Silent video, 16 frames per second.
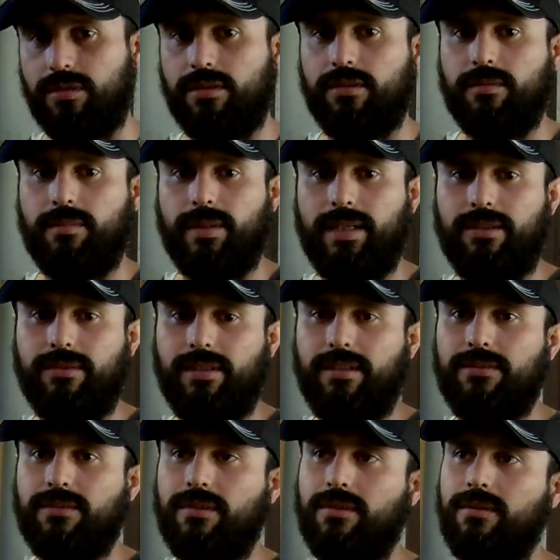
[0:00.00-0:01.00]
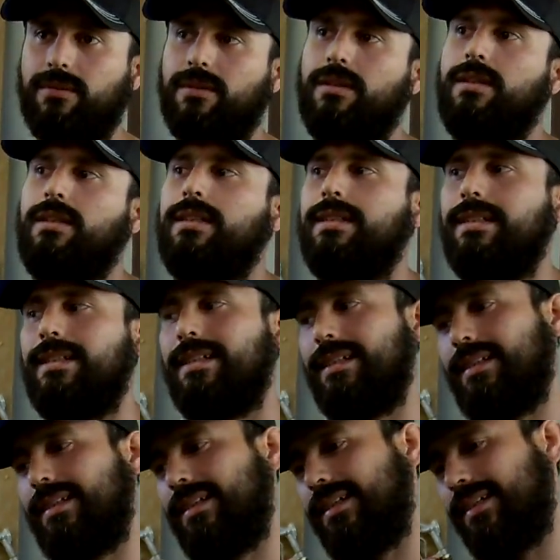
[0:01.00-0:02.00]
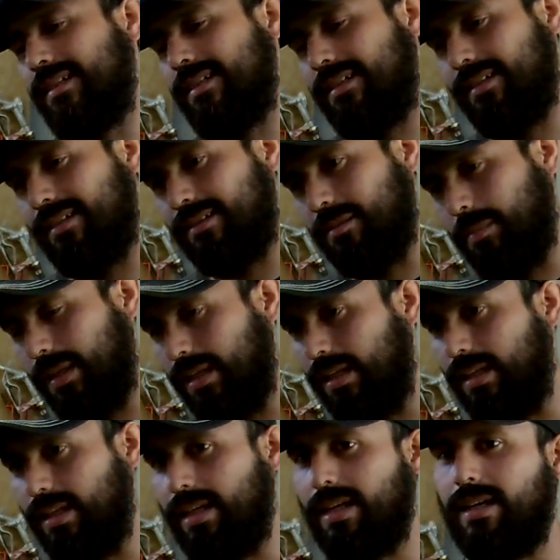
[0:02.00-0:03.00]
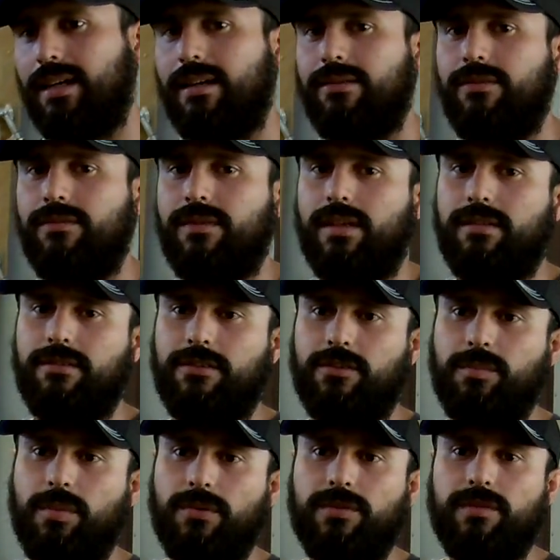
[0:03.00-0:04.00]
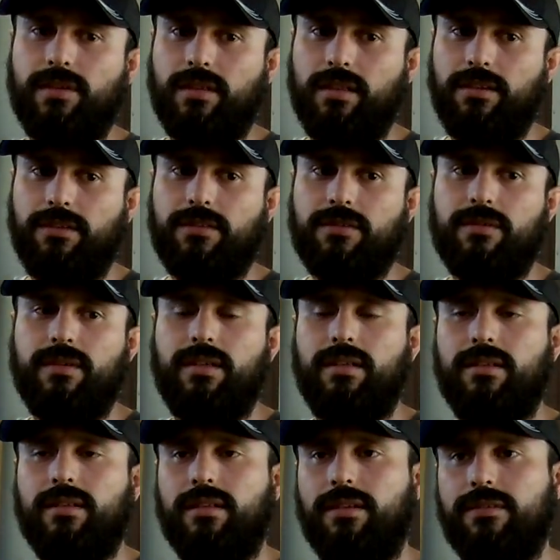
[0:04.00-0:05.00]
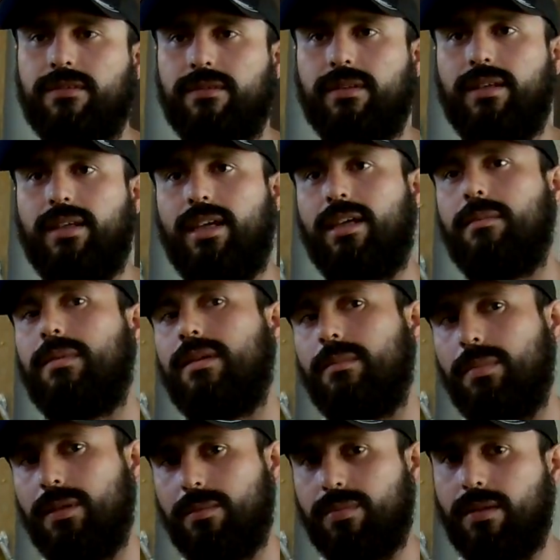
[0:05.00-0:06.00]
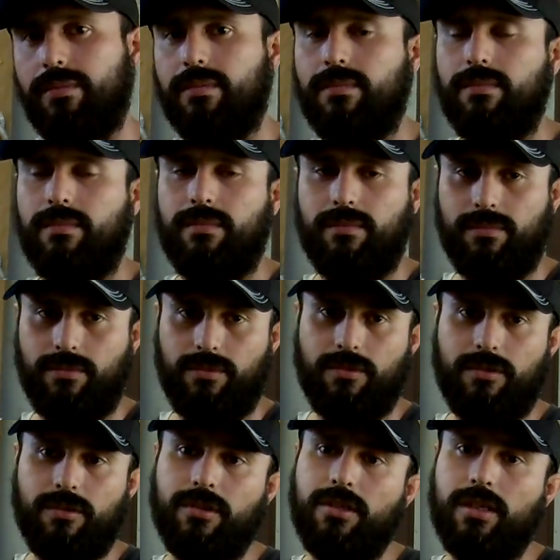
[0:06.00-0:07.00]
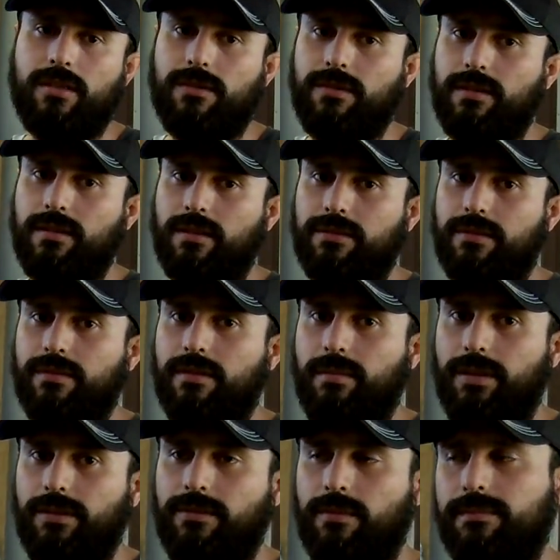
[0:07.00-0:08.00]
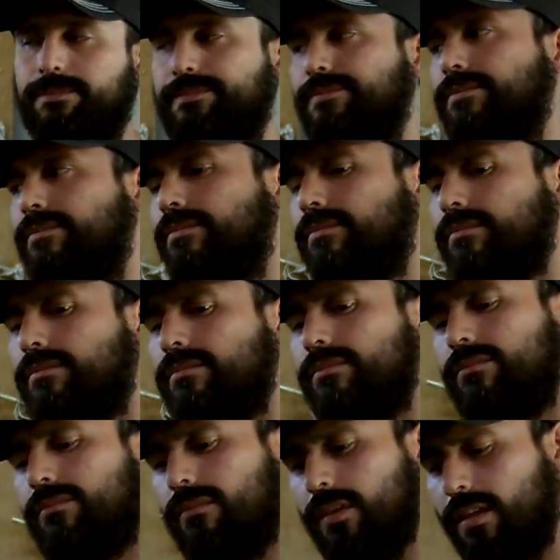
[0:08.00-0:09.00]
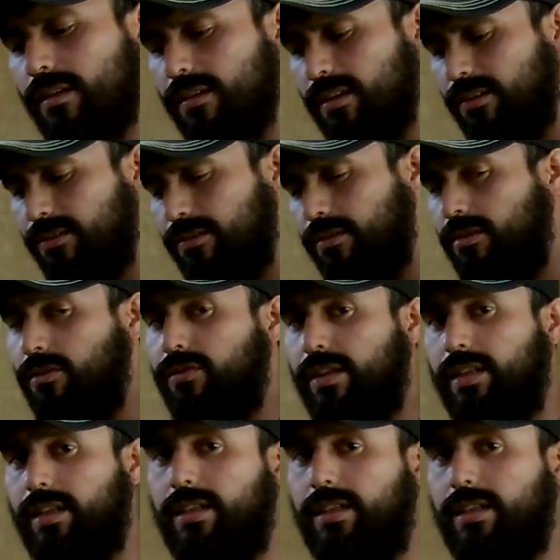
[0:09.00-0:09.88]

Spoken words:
it into biodiesel. It's a pain in the ass. You've got to dispose of the glycerin. Glycerin can be a big problem, or you can use the glycerin to mix it. This you'll find